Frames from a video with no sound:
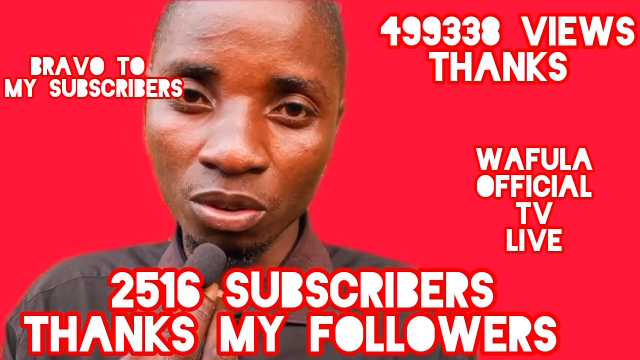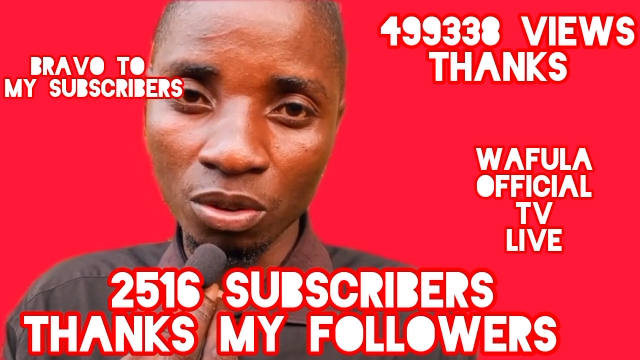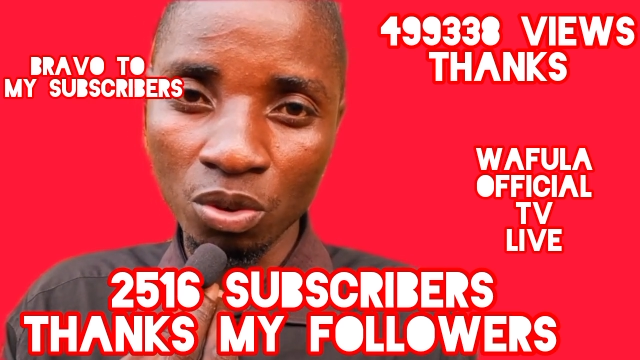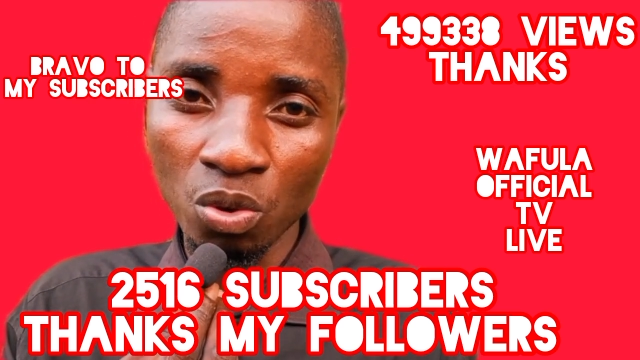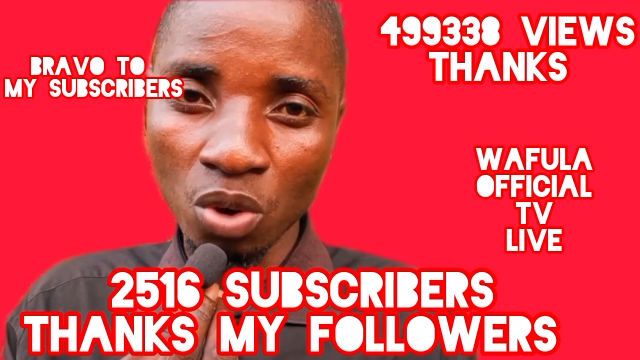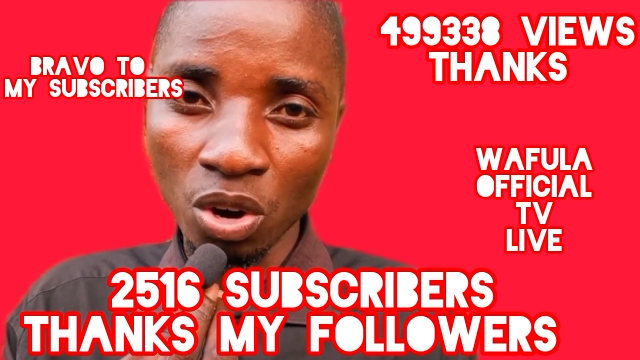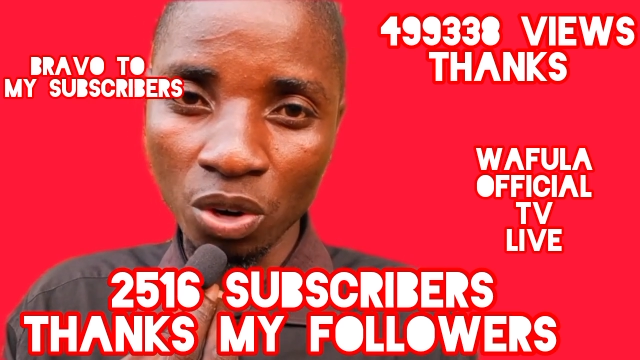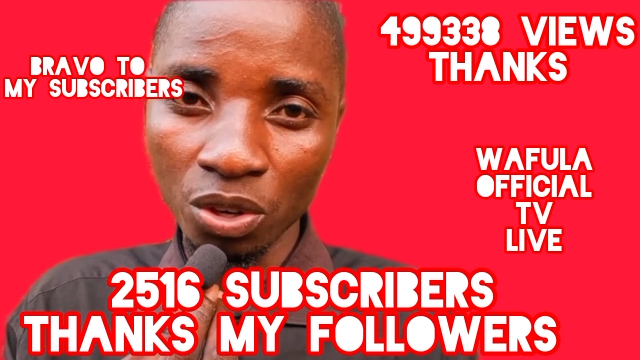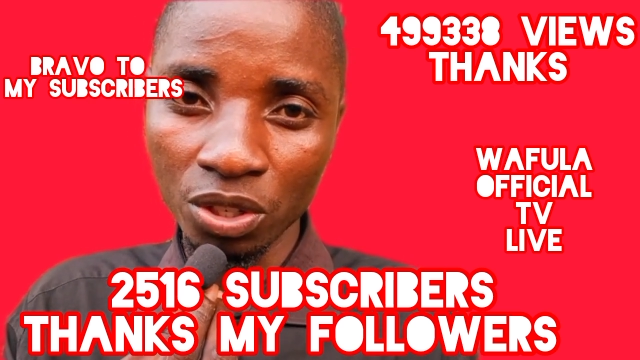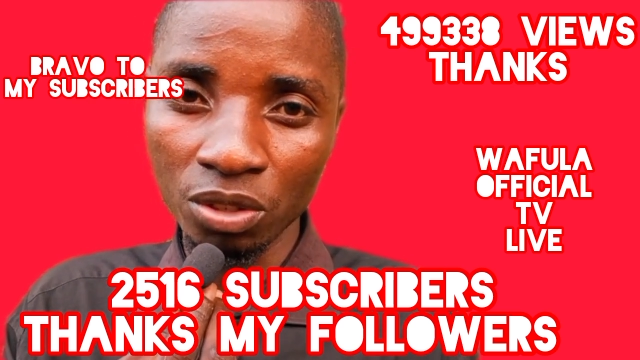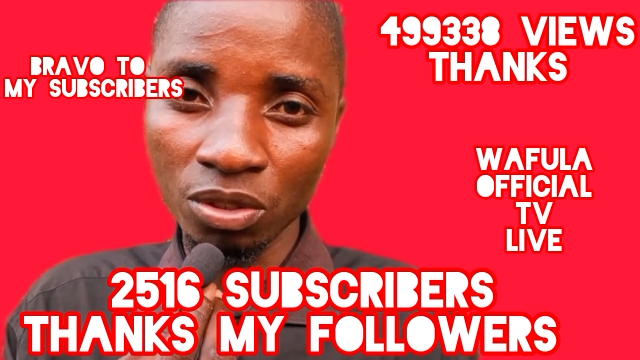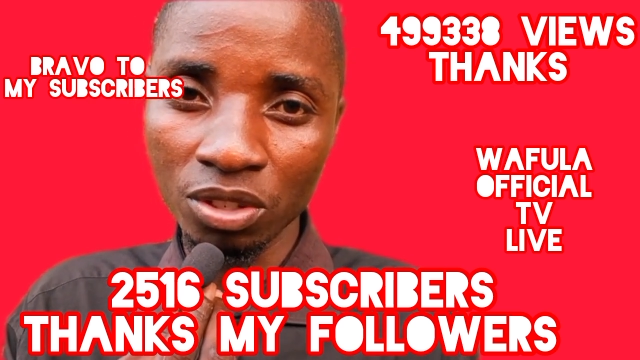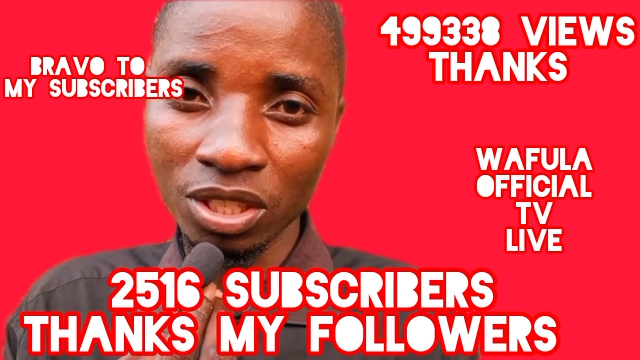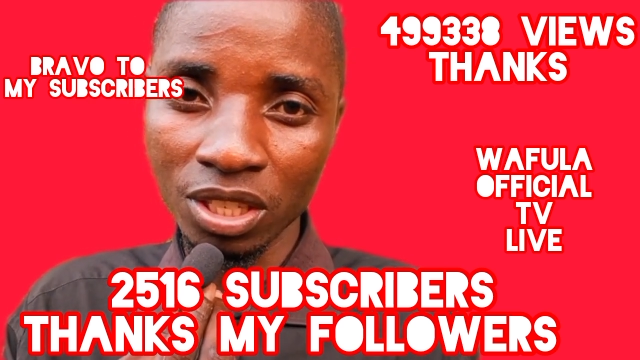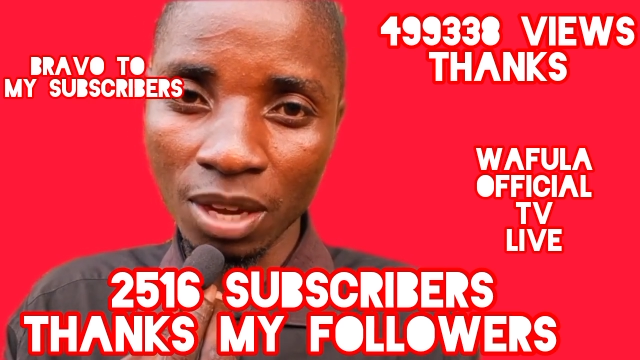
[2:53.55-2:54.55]
your
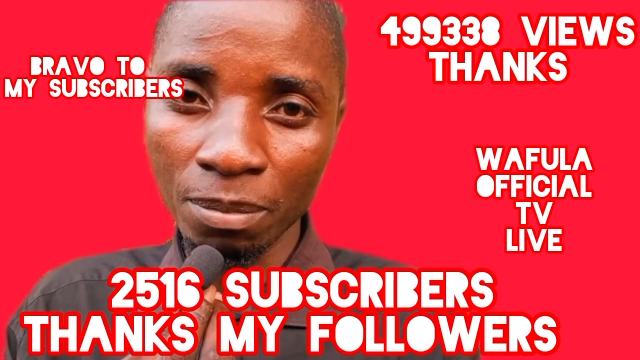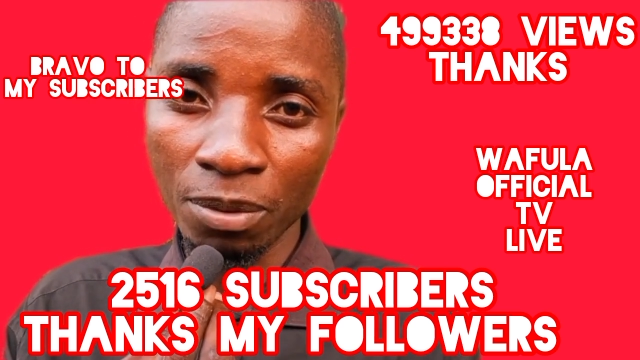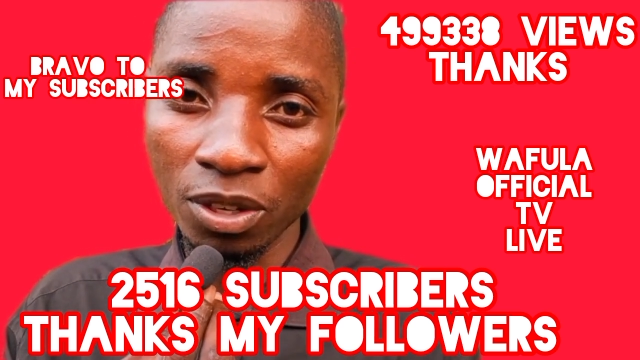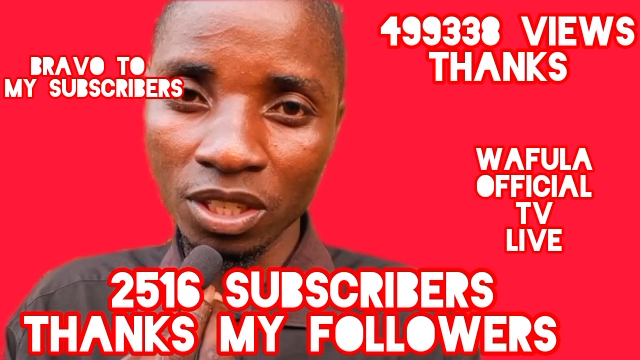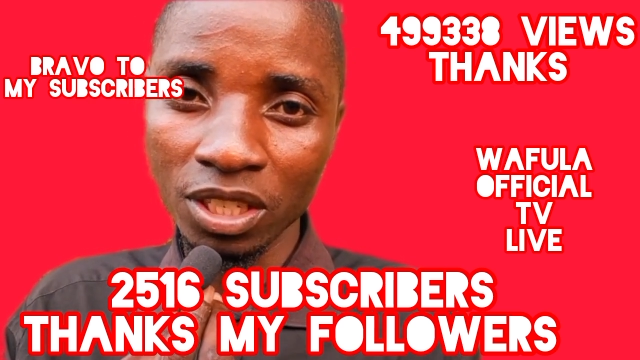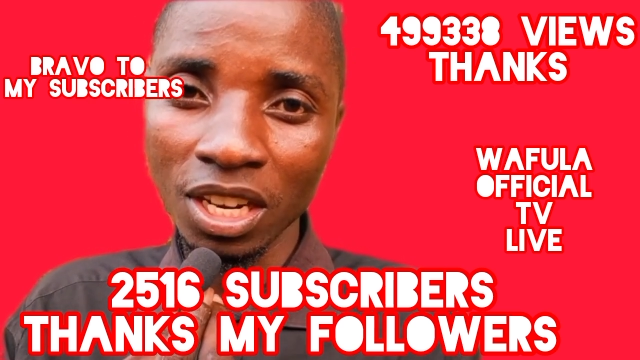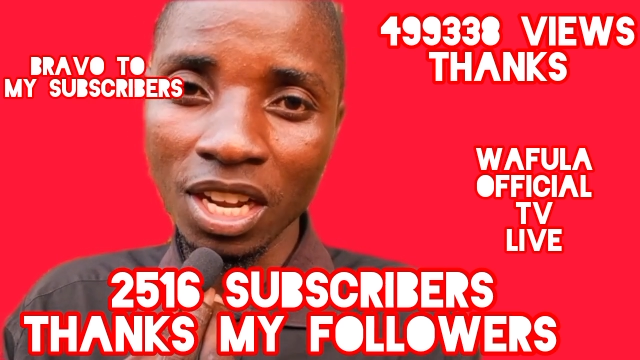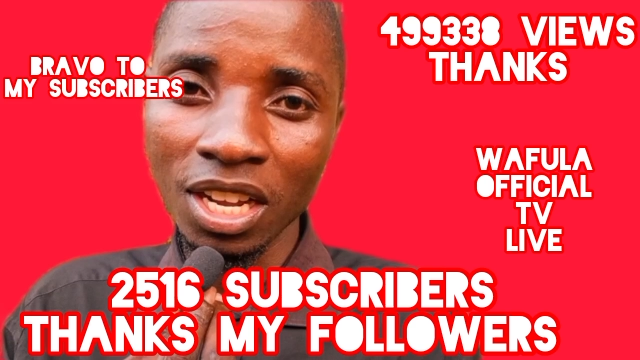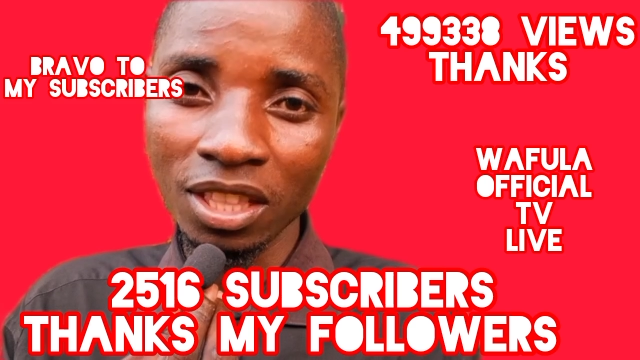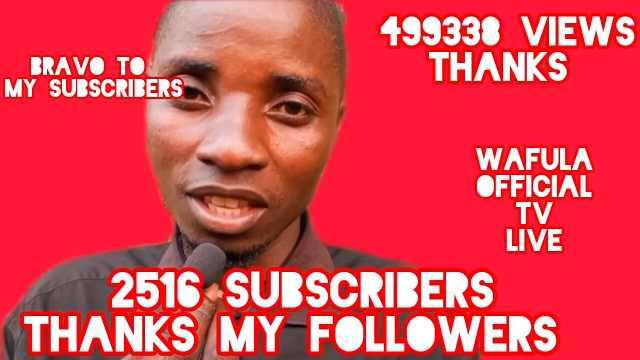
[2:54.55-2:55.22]
continued support.